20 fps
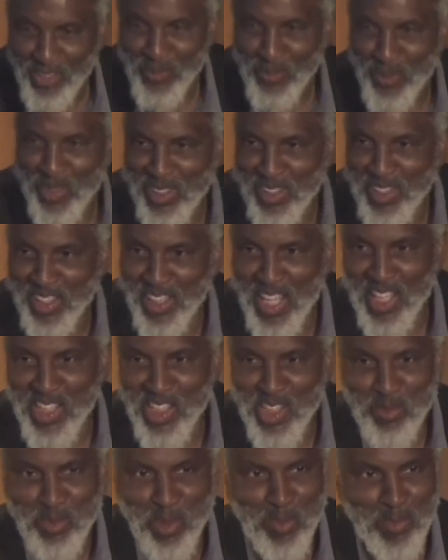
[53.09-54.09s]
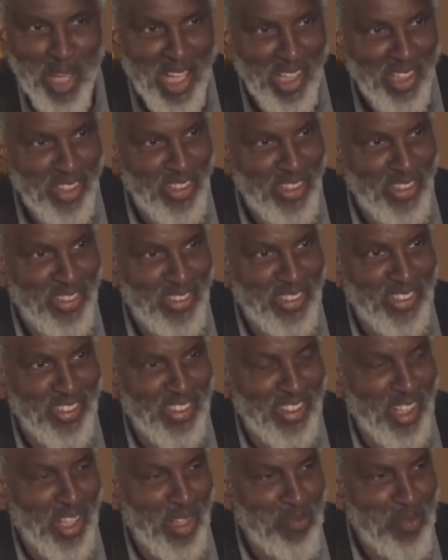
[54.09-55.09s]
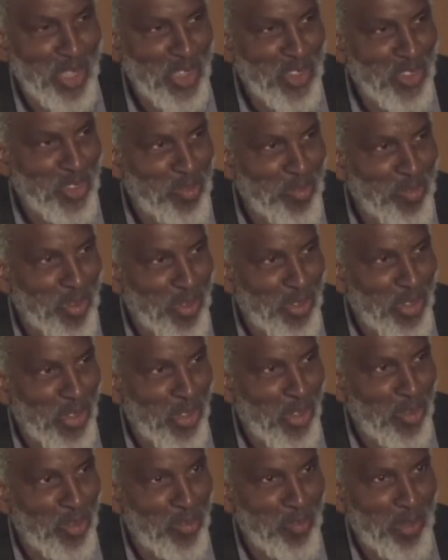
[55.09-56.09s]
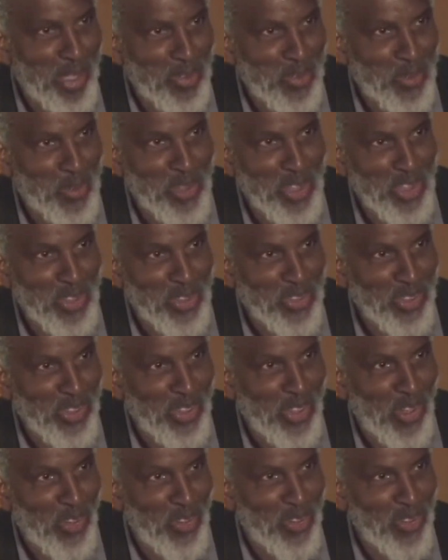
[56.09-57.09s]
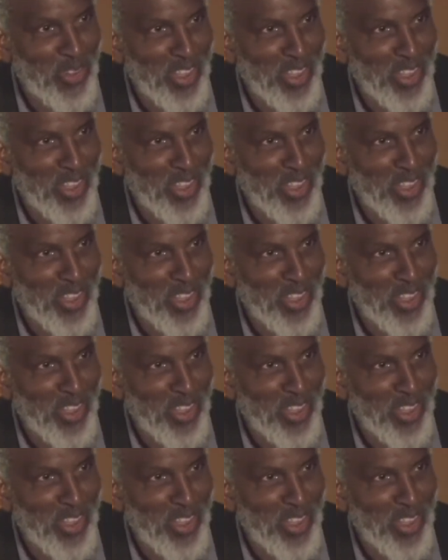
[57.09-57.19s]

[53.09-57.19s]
really a delight to be back here. Many of you know about 20 years ago,